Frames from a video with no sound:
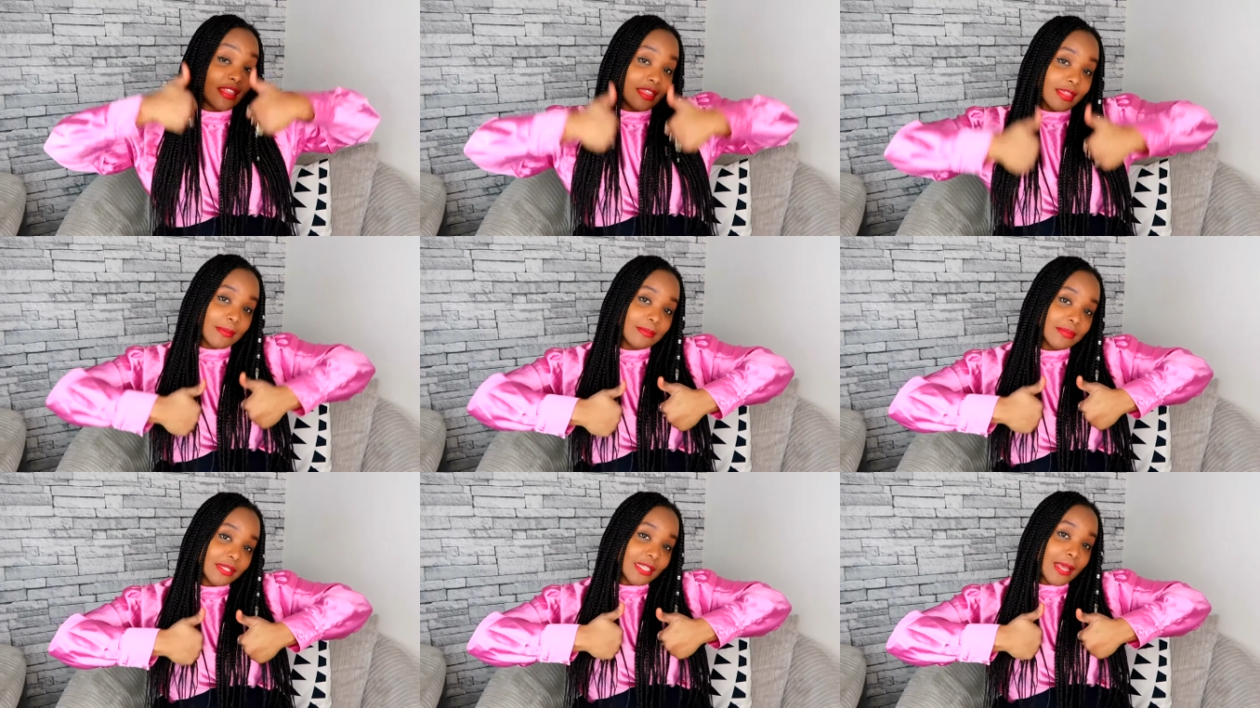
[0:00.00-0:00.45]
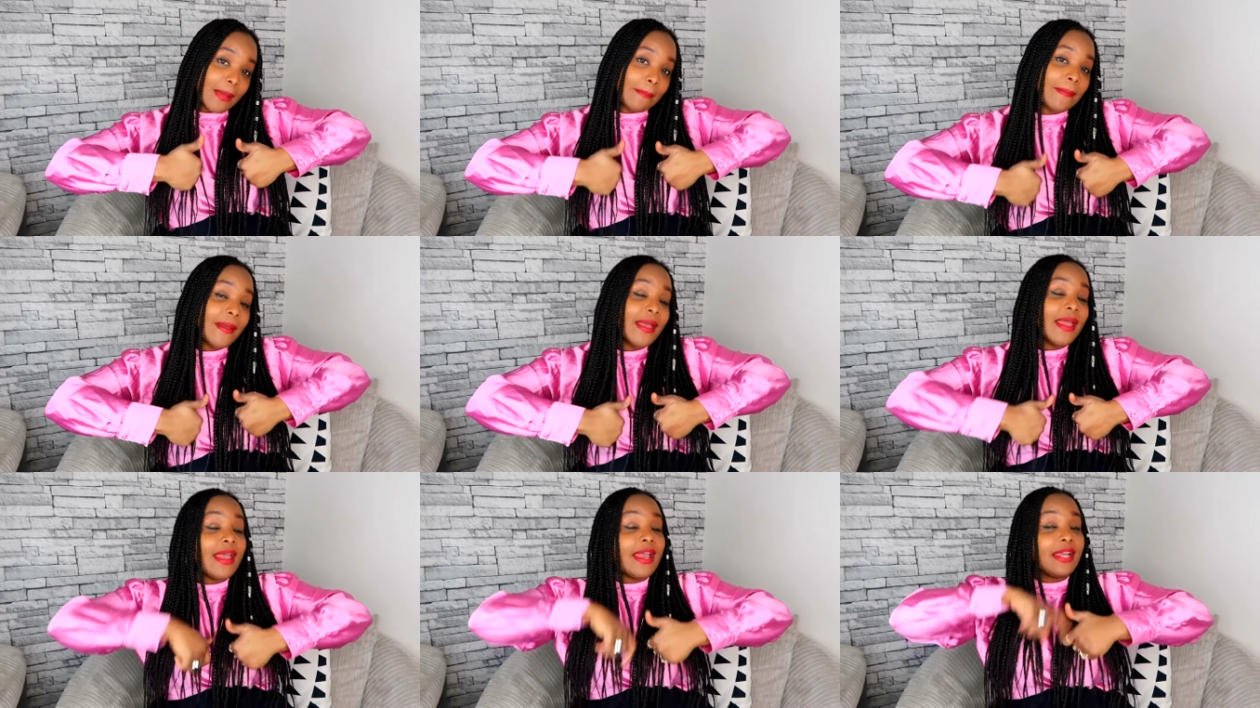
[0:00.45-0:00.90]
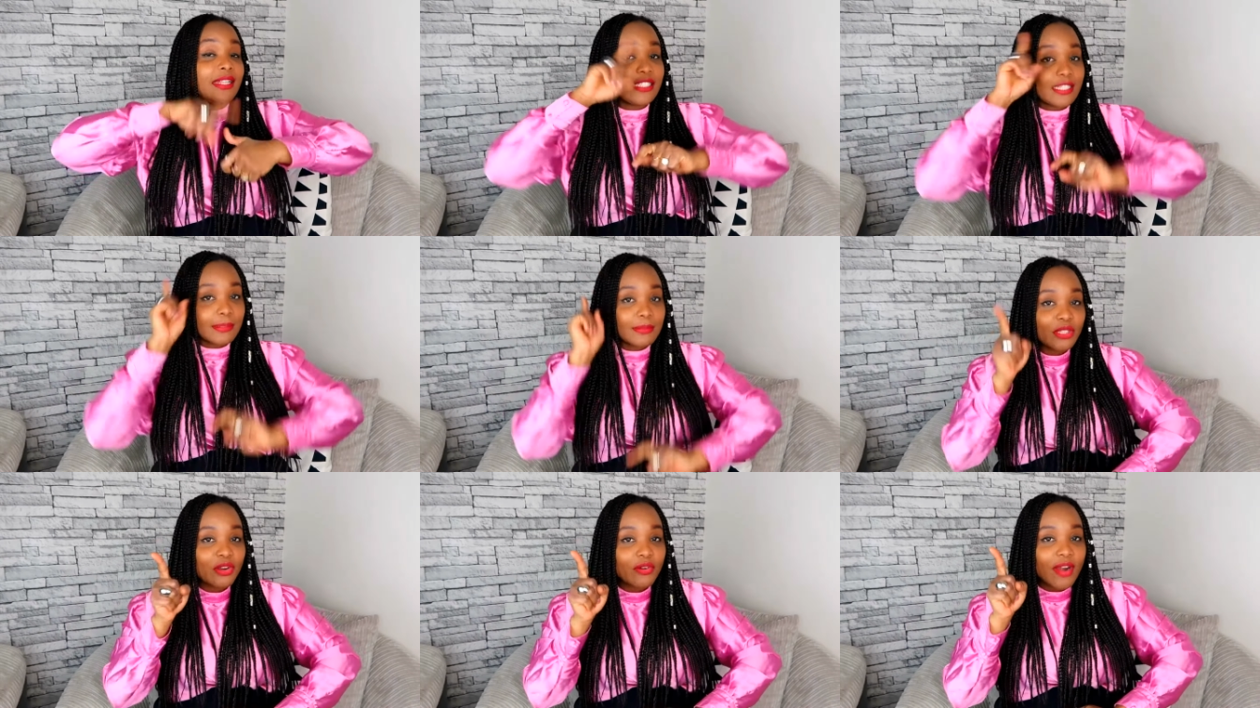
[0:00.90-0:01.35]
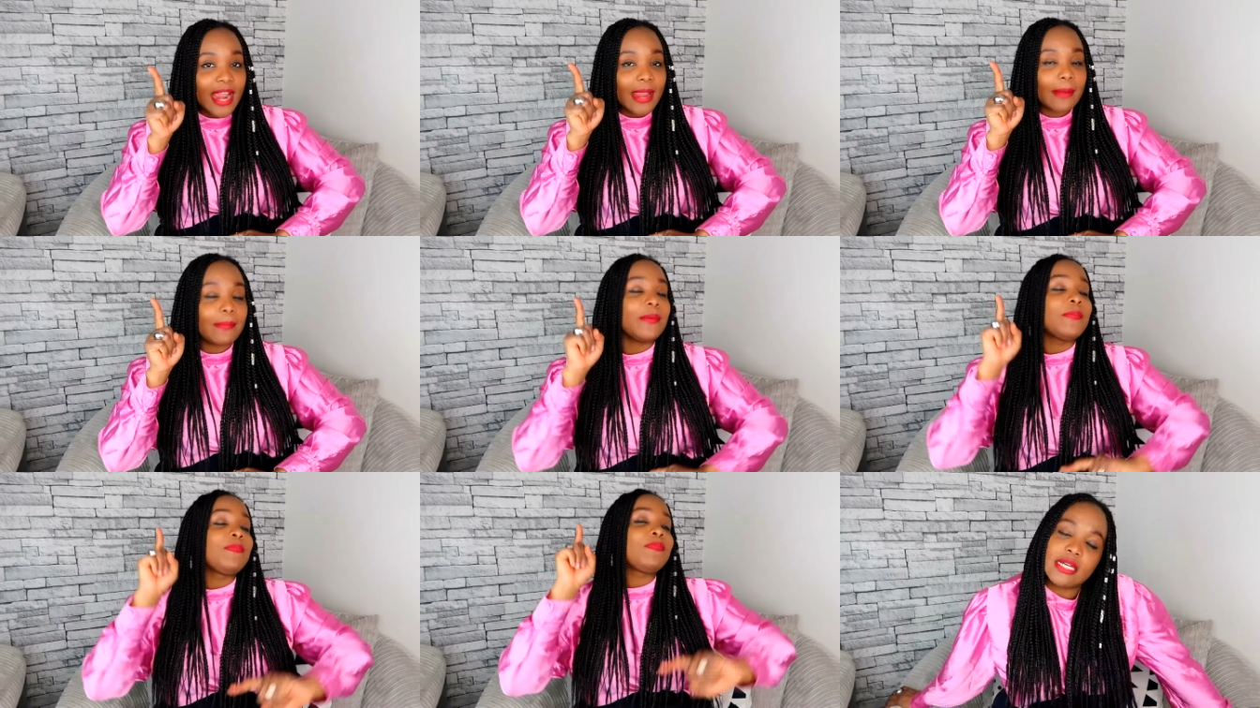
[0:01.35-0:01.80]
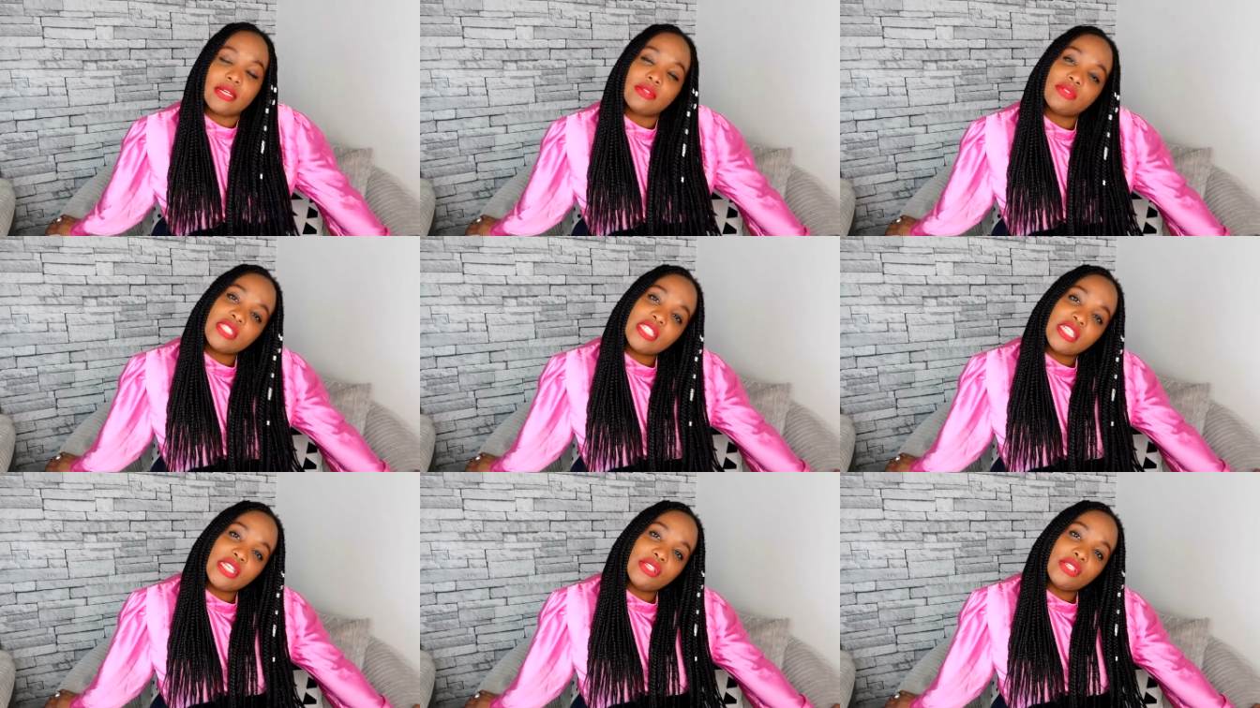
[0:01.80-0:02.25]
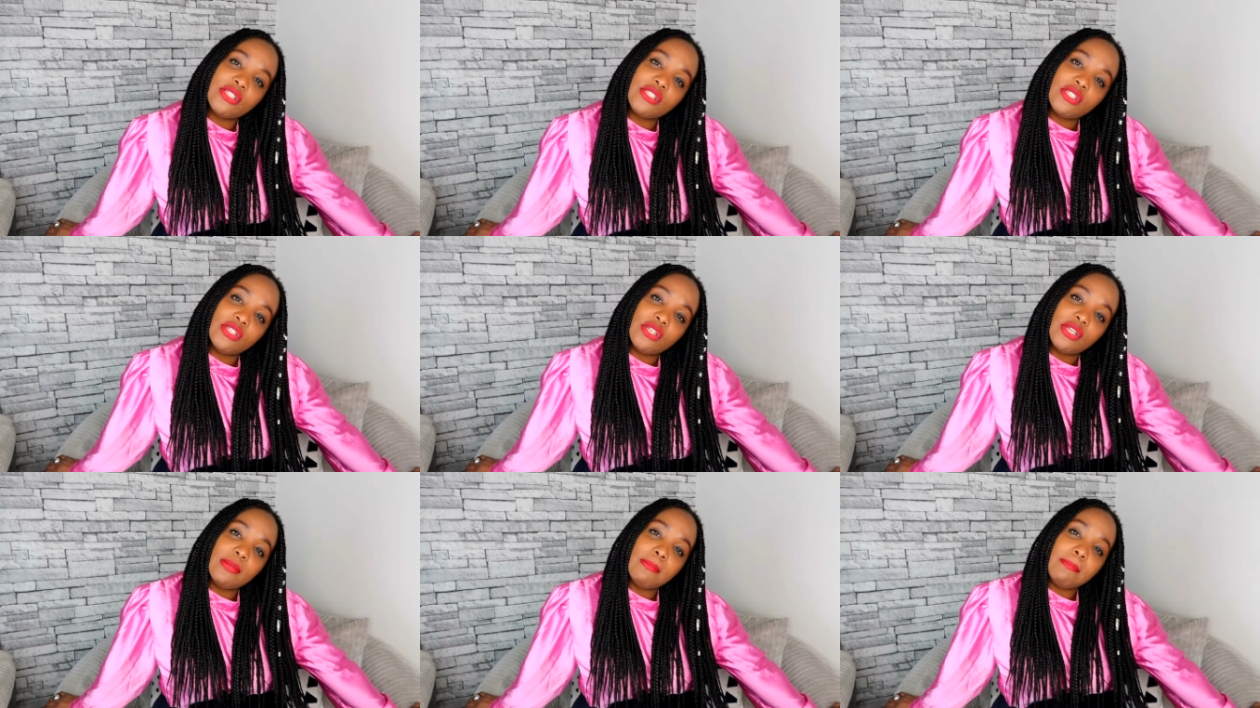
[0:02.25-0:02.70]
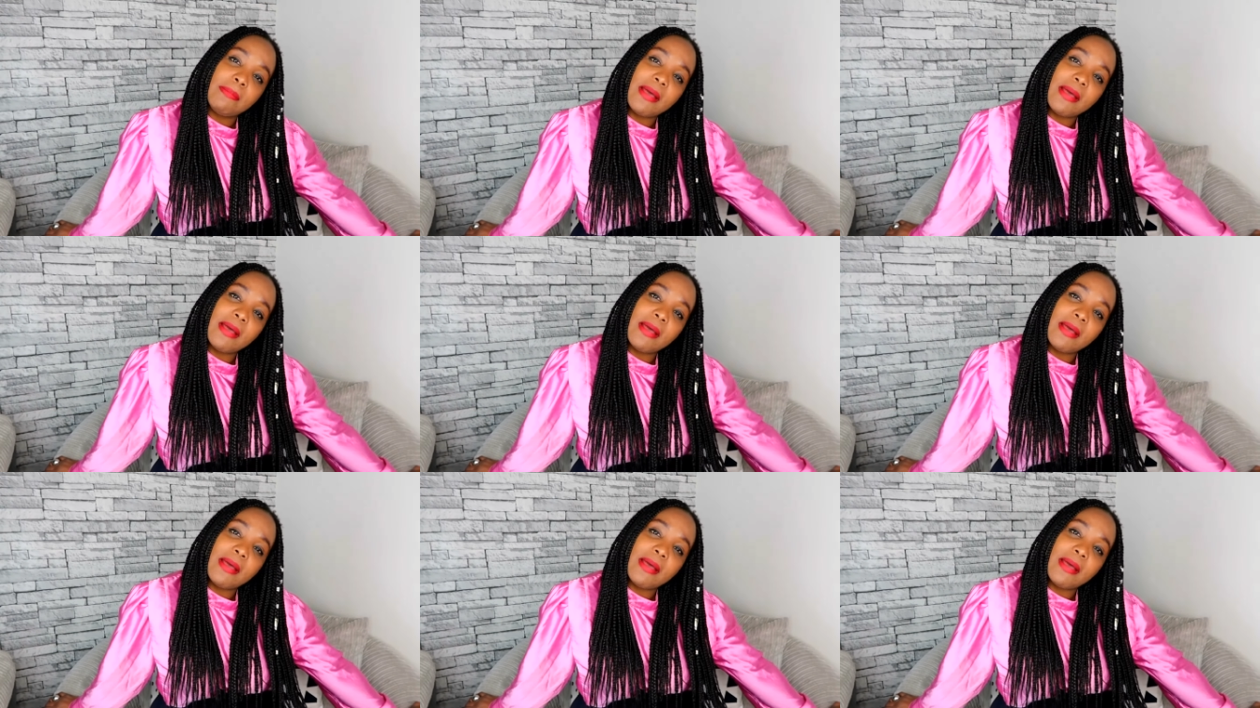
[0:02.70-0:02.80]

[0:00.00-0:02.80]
thumbs up and subscribe. I'll see you soon.